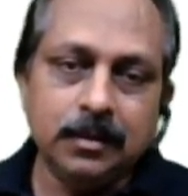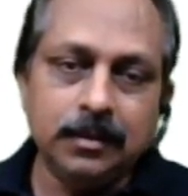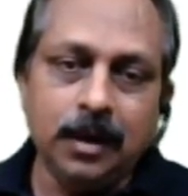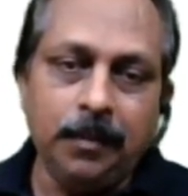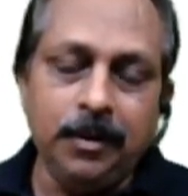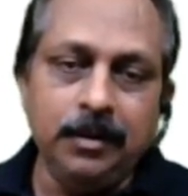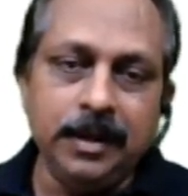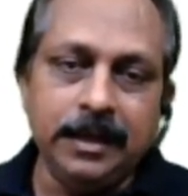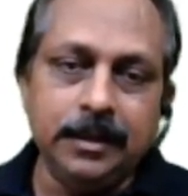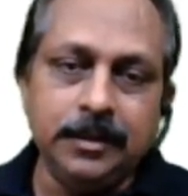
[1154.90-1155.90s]
double
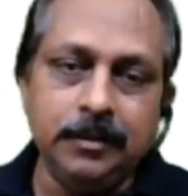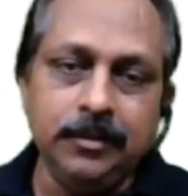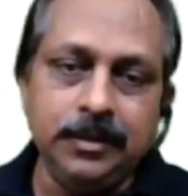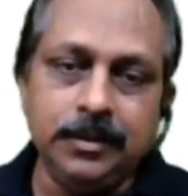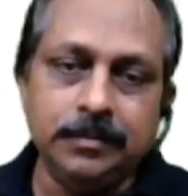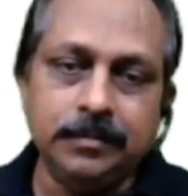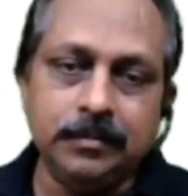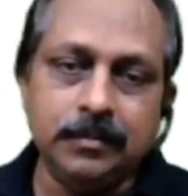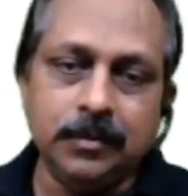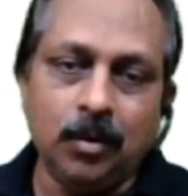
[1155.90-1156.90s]
negatives,
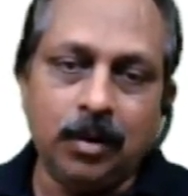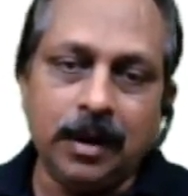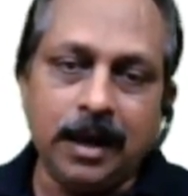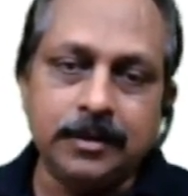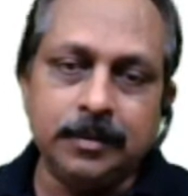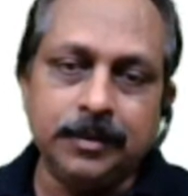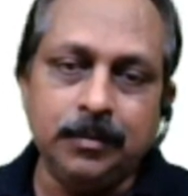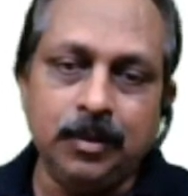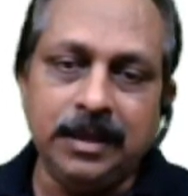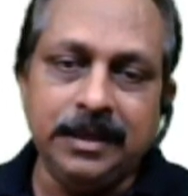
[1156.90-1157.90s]
not
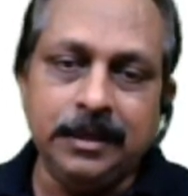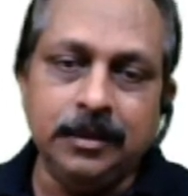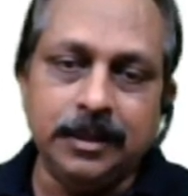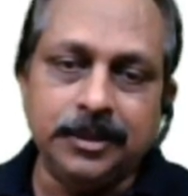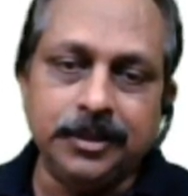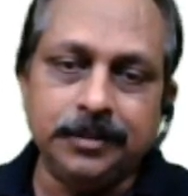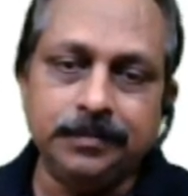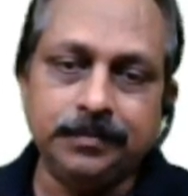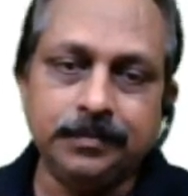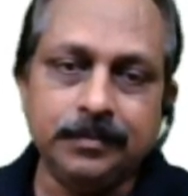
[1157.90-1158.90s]
acceptable in English.
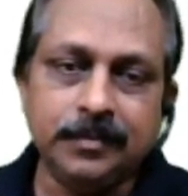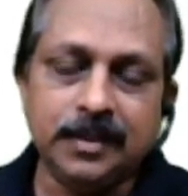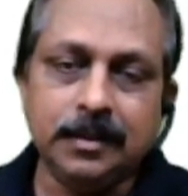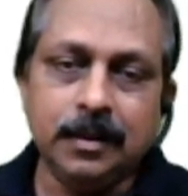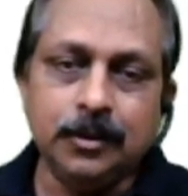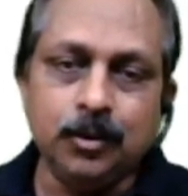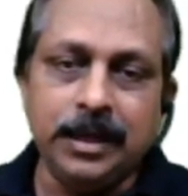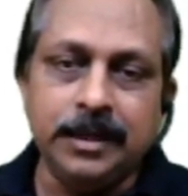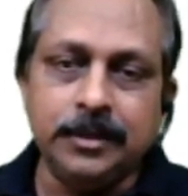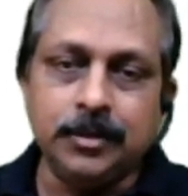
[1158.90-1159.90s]
So
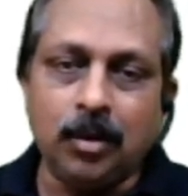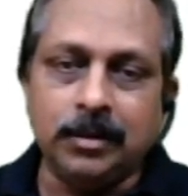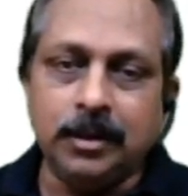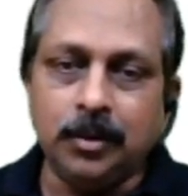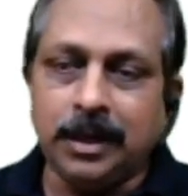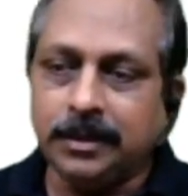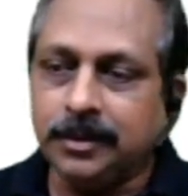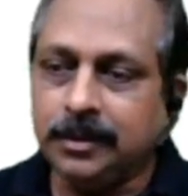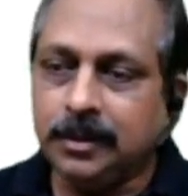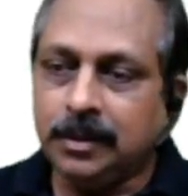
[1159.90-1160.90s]
it is not correct.
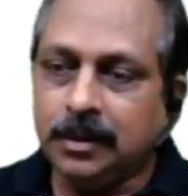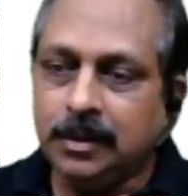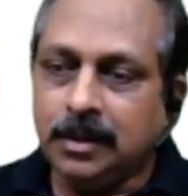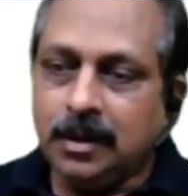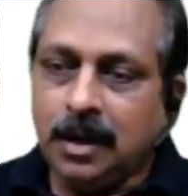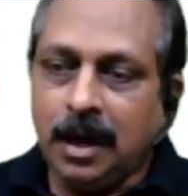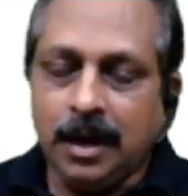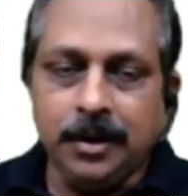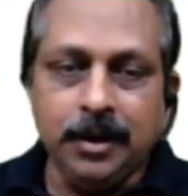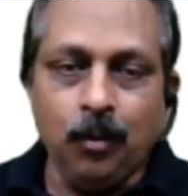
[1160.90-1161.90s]

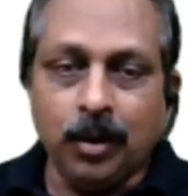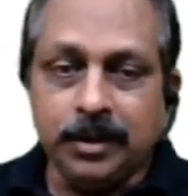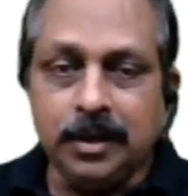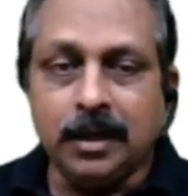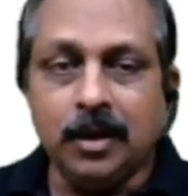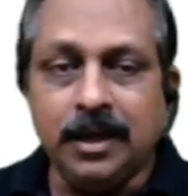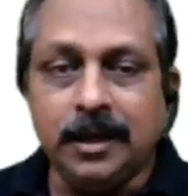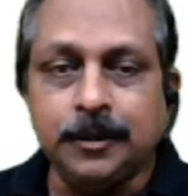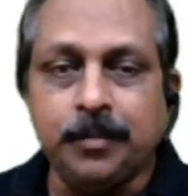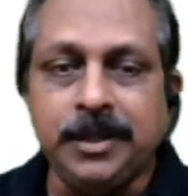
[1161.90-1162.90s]
And what is the correct
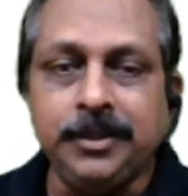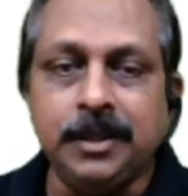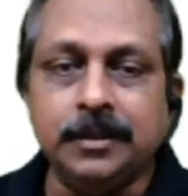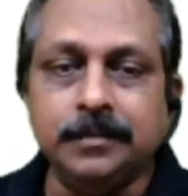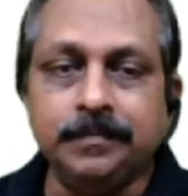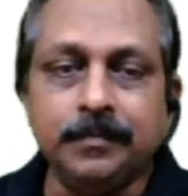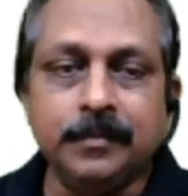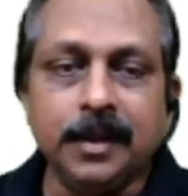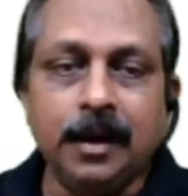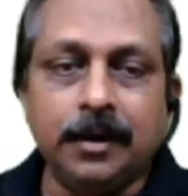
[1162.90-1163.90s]
expression?
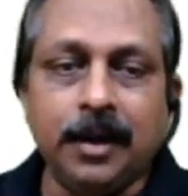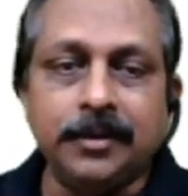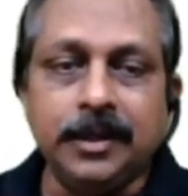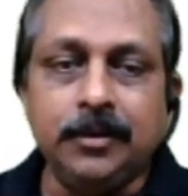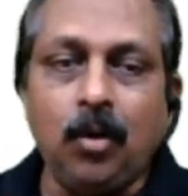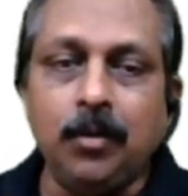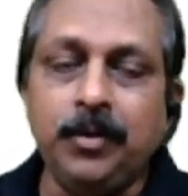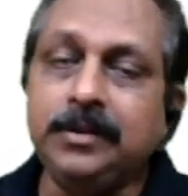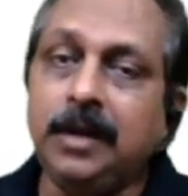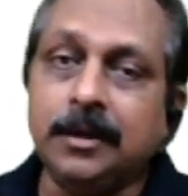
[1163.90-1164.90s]
Nothing wrong
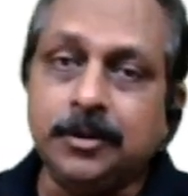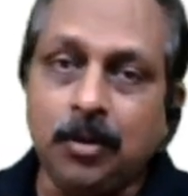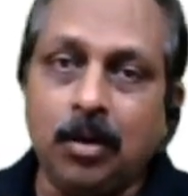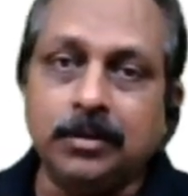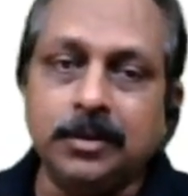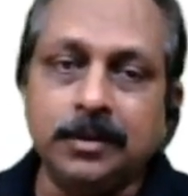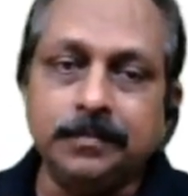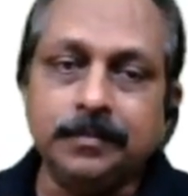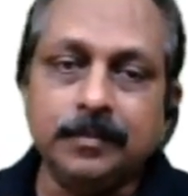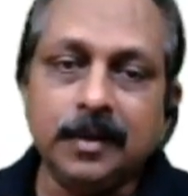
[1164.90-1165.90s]
with does not.
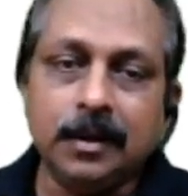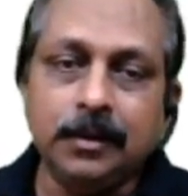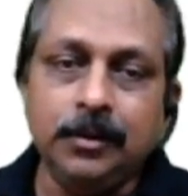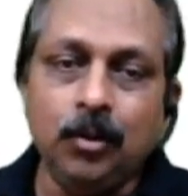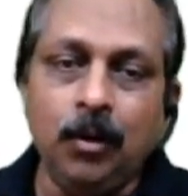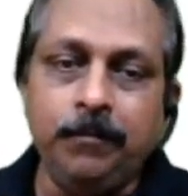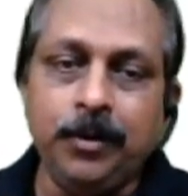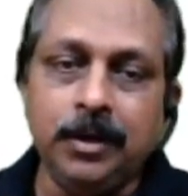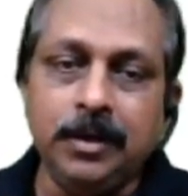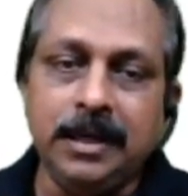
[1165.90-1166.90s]
No
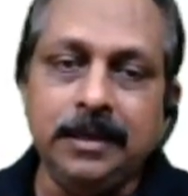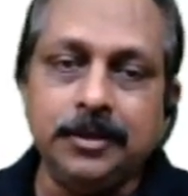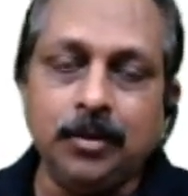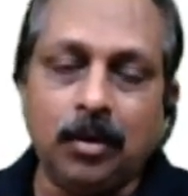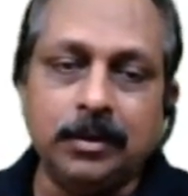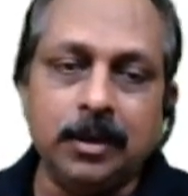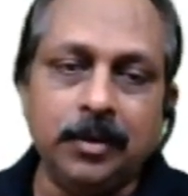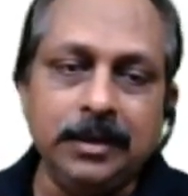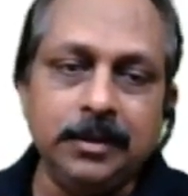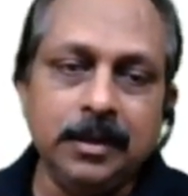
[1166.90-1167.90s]
further is not
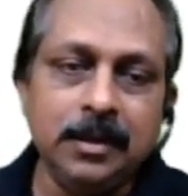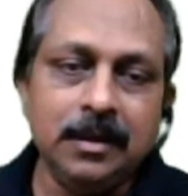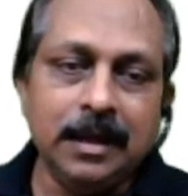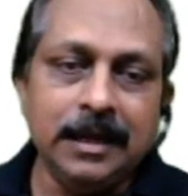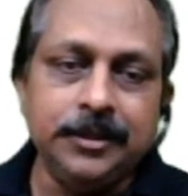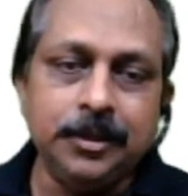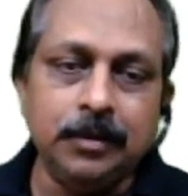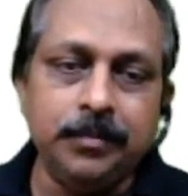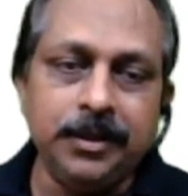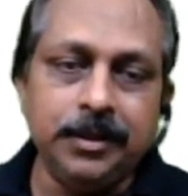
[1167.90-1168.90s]
correct. It
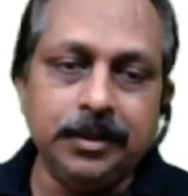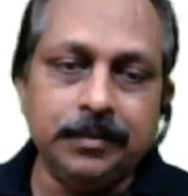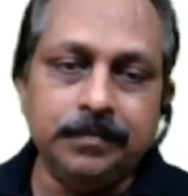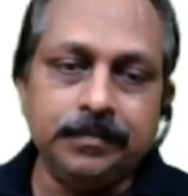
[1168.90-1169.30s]
should be